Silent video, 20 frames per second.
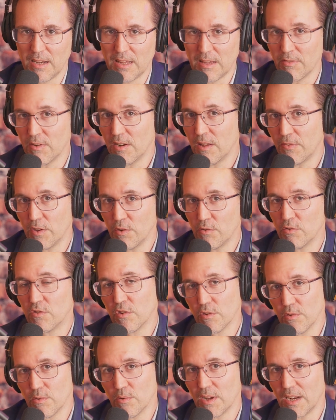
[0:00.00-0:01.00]
And even if you
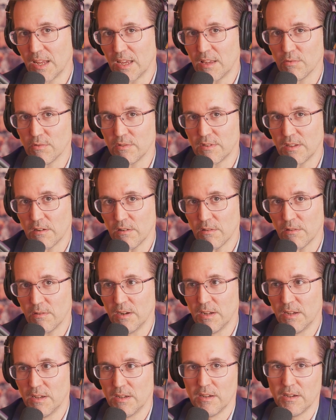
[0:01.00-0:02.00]
do an annual
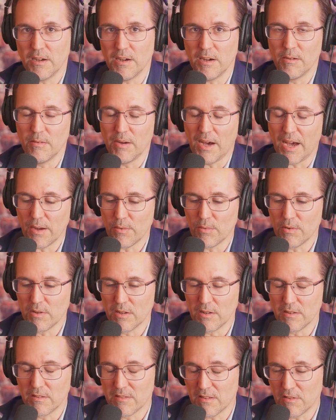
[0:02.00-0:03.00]
dinner, I
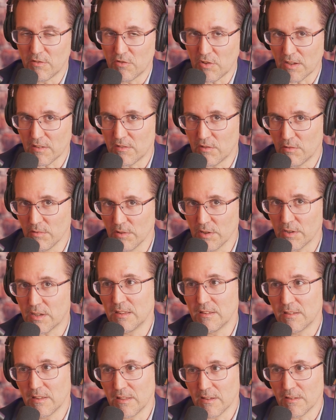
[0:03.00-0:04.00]
would suggest you look
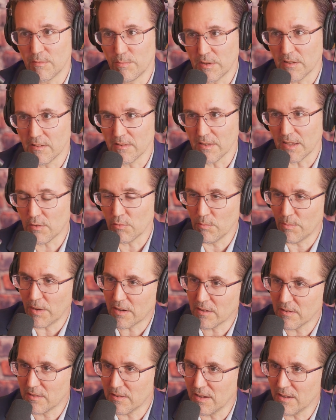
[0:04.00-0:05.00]
into this because like
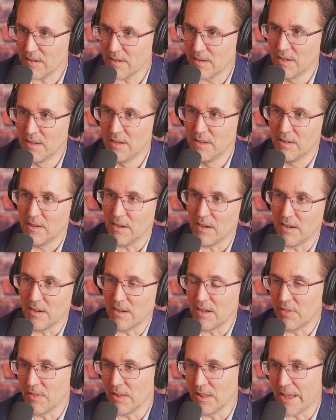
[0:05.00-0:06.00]
Rebecca said
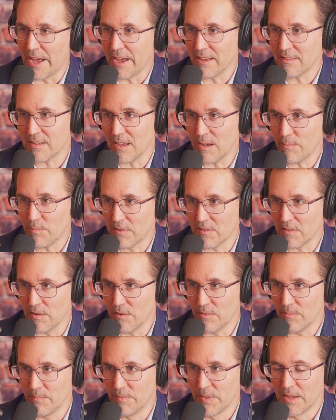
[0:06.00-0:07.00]
in the last
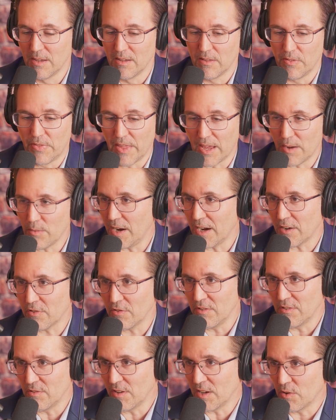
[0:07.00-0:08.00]
episode, they were
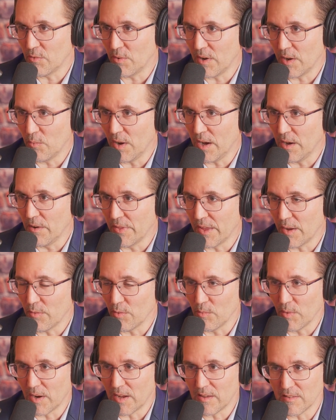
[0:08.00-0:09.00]
actually doing quite well. They
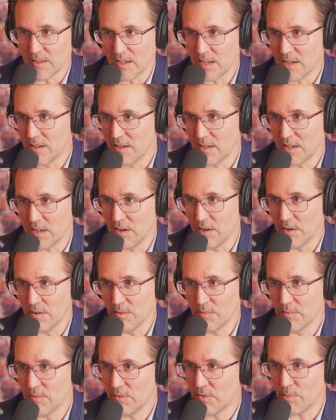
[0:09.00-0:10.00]
were raising,
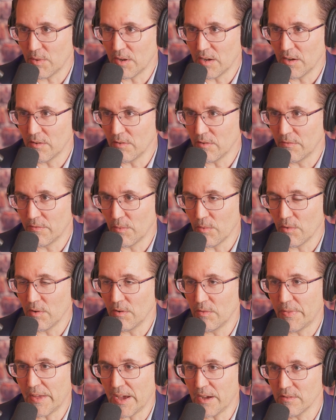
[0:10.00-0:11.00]
300,
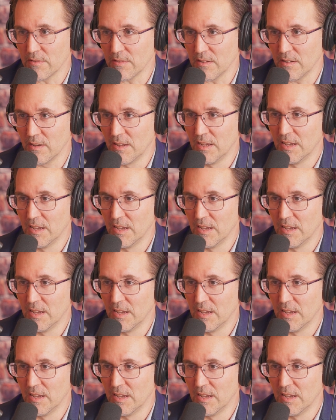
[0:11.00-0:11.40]
400,000.